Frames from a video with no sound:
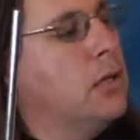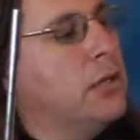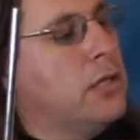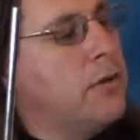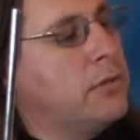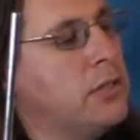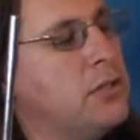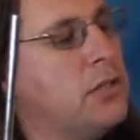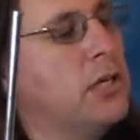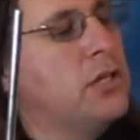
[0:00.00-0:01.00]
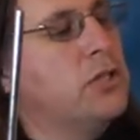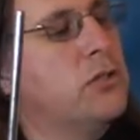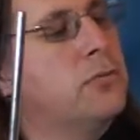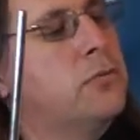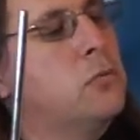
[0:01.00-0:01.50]
another
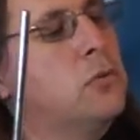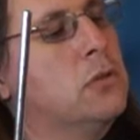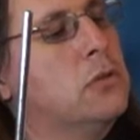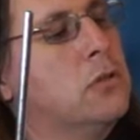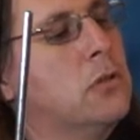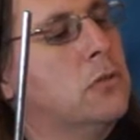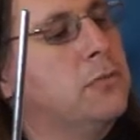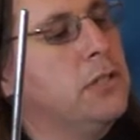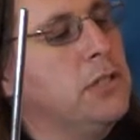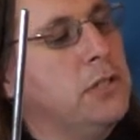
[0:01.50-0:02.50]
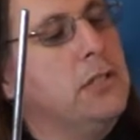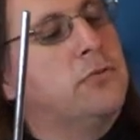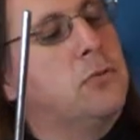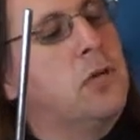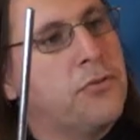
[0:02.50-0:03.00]
indication of a need
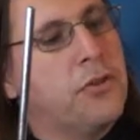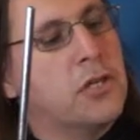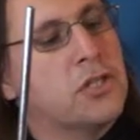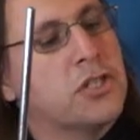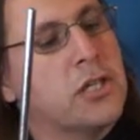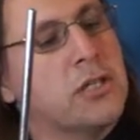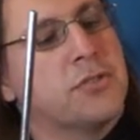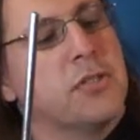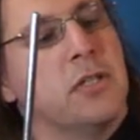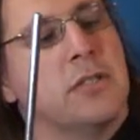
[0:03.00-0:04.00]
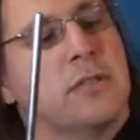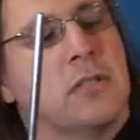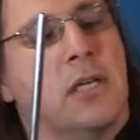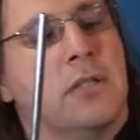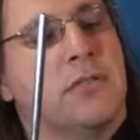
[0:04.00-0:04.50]
for thicker shells
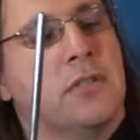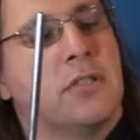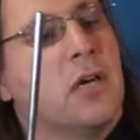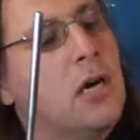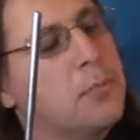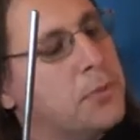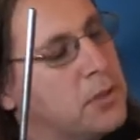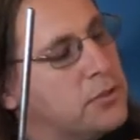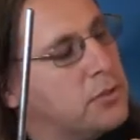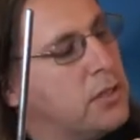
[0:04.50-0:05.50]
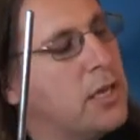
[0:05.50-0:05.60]
is that the top is,